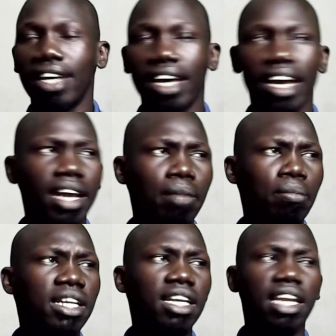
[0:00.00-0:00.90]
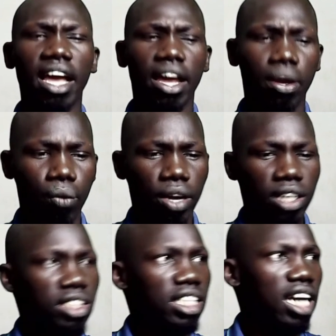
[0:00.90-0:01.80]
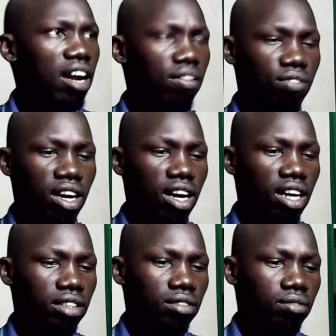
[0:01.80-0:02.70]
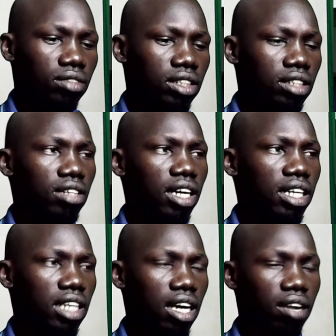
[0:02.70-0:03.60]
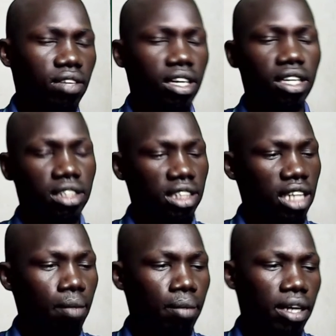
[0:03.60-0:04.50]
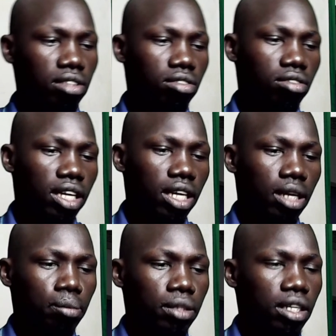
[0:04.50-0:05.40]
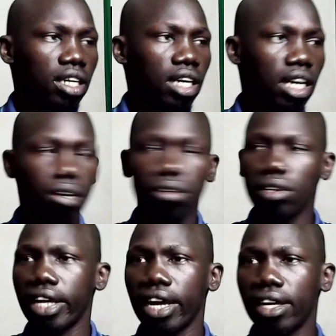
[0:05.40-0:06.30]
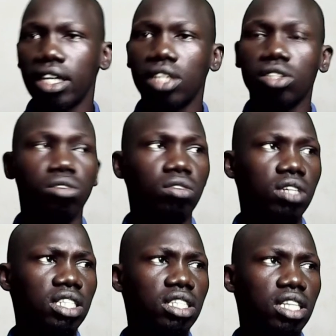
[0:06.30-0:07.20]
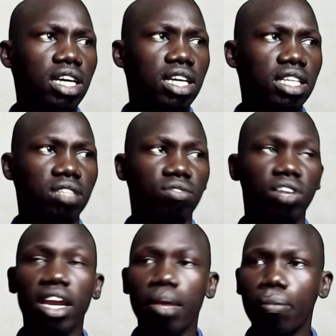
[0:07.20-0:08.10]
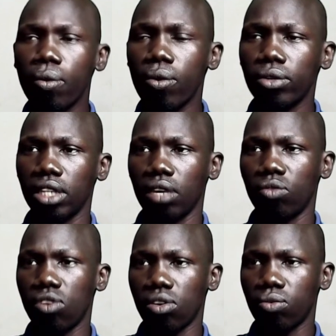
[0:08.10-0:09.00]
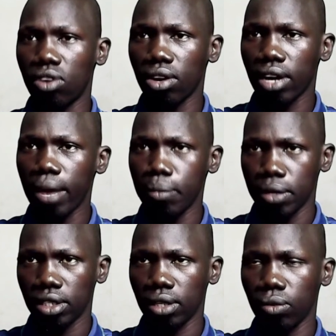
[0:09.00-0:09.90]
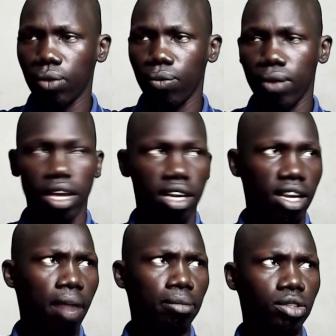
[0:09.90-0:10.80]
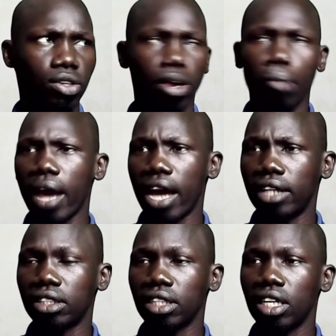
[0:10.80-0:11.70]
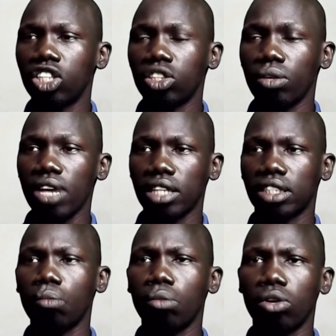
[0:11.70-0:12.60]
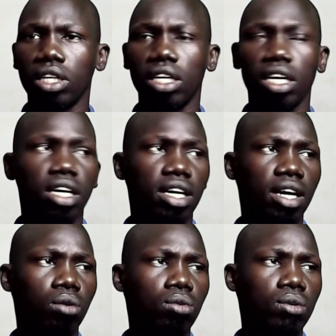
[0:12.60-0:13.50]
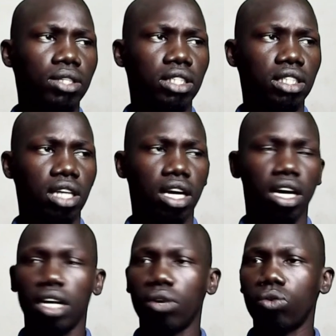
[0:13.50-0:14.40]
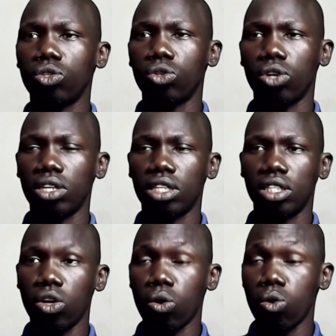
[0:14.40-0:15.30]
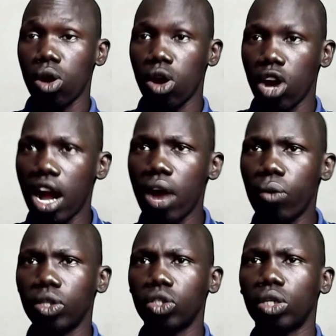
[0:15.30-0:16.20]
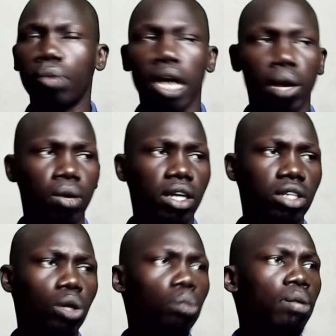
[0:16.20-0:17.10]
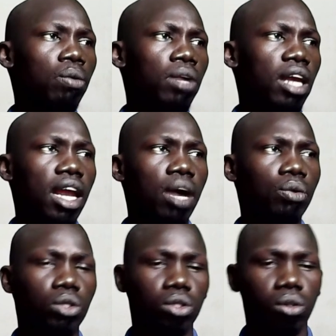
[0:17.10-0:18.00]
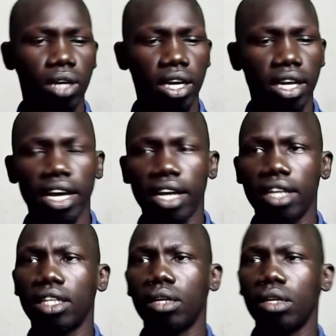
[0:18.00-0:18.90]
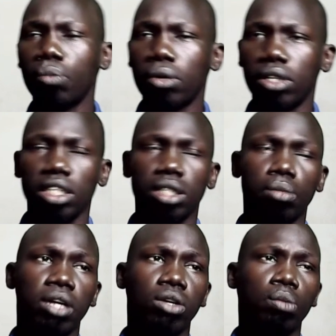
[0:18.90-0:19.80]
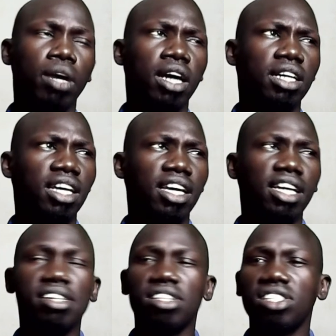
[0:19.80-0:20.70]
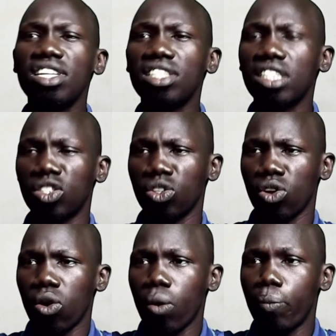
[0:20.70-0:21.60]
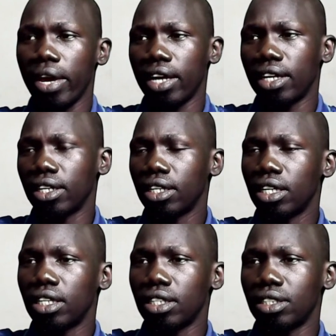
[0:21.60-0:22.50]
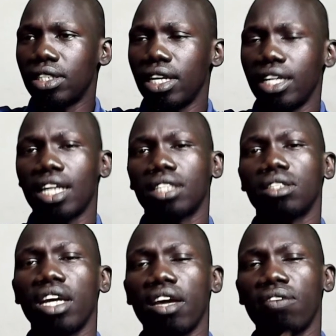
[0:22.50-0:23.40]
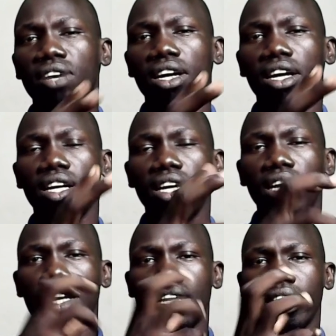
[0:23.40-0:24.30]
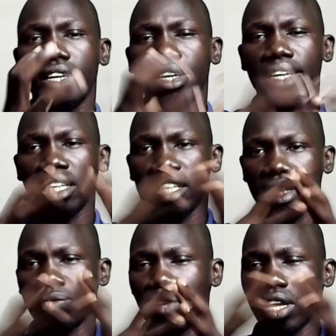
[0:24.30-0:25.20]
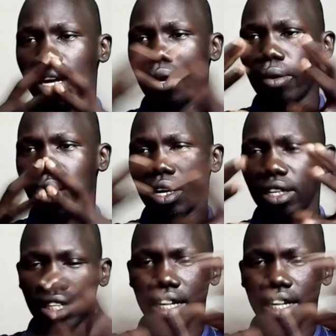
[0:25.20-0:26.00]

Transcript: and many language java all right java javascript and all that so this is very important for programmers when we it come to notepad so if you are somebody uh, who is uh, who do not know how a notepad work? Notepad will allow you so. And again, the important thing about notepad, it is easy to open. It, it does not have a, a, a,